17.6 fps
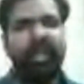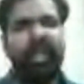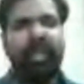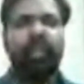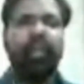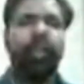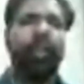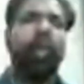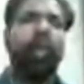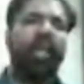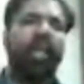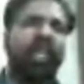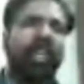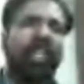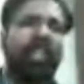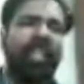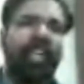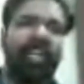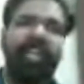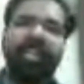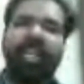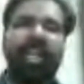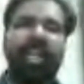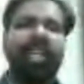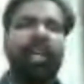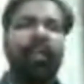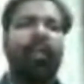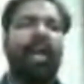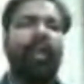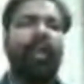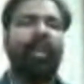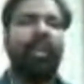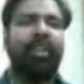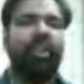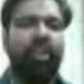So Yorick is a retelling of
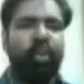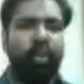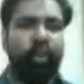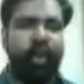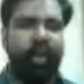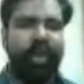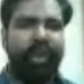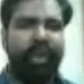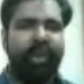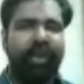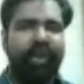Hamlet's story,